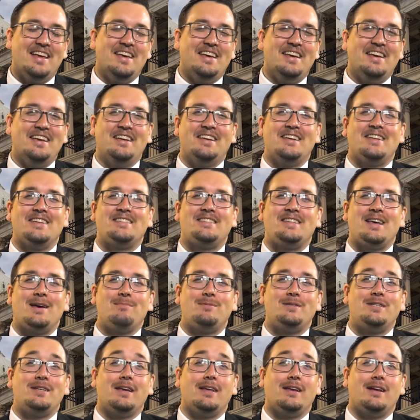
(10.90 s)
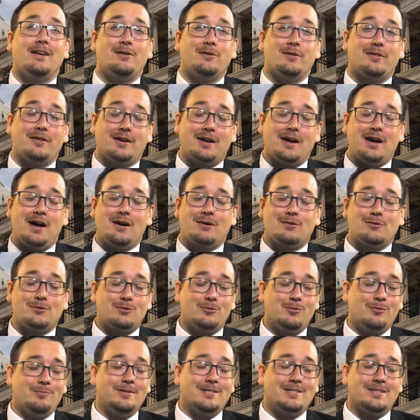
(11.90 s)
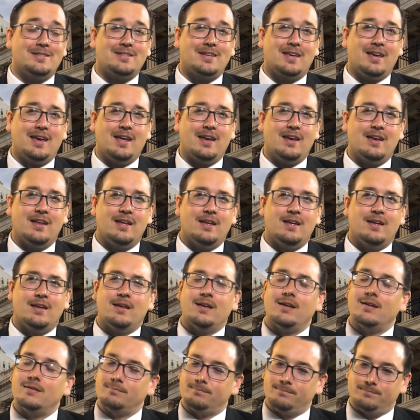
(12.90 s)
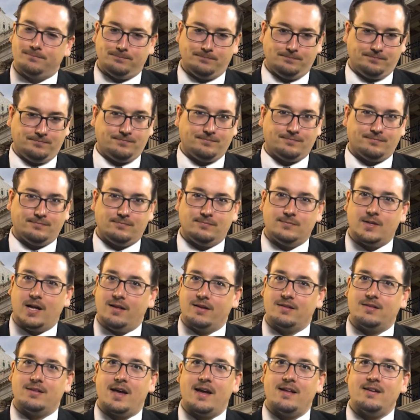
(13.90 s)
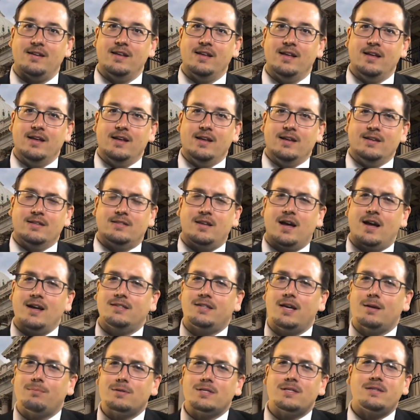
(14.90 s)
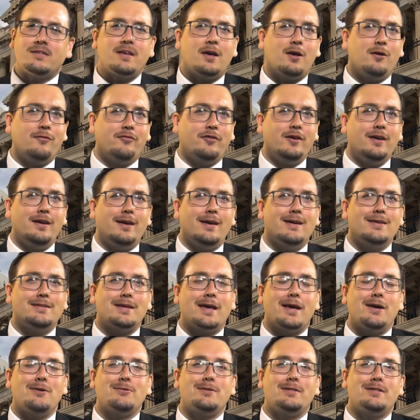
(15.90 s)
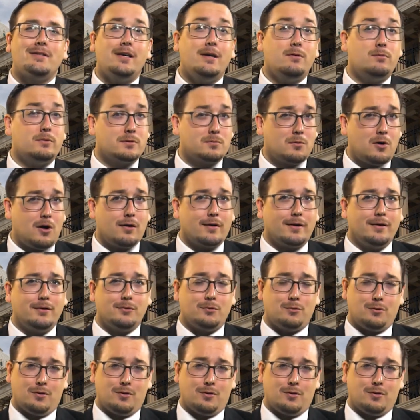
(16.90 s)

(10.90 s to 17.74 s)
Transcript: In an attempt to get under the Congresswoman's skin, not like that, Stein taped a selfie as AOC was walking to